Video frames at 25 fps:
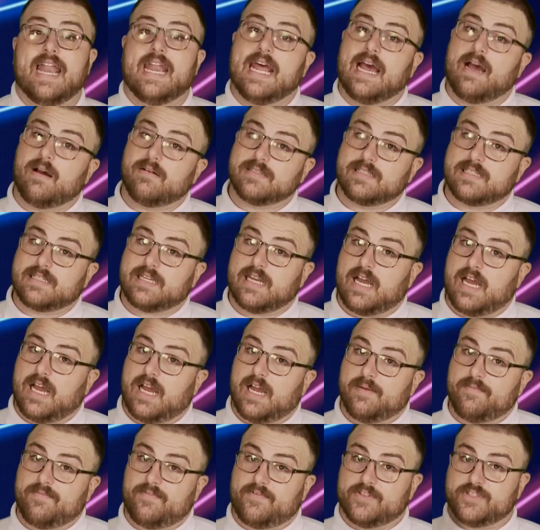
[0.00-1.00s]
And now it's
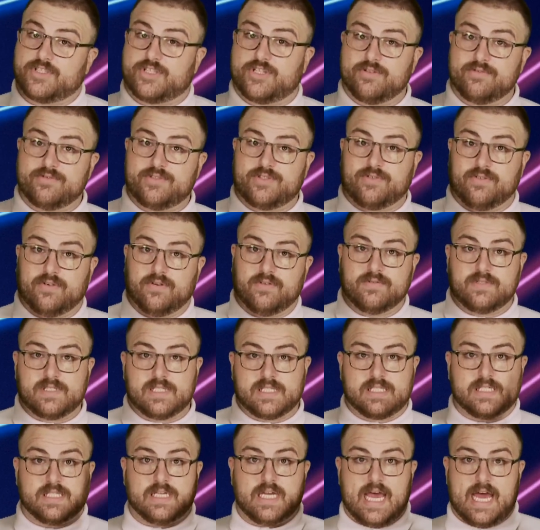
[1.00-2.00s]
time for two
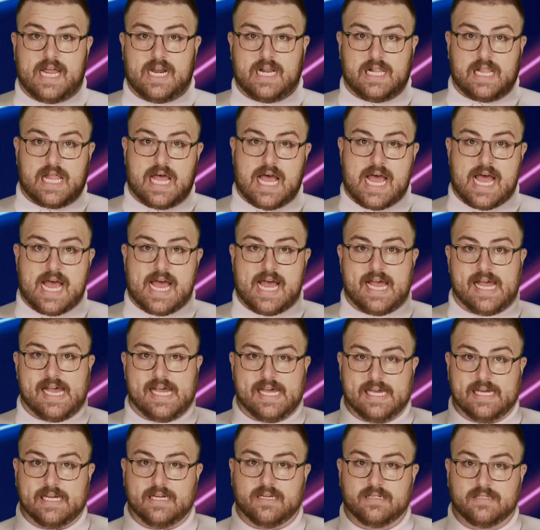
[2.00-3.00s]
truths and a
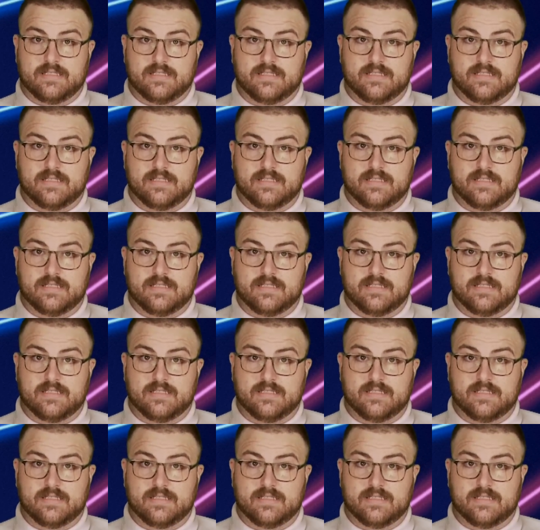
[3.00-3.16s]
lie.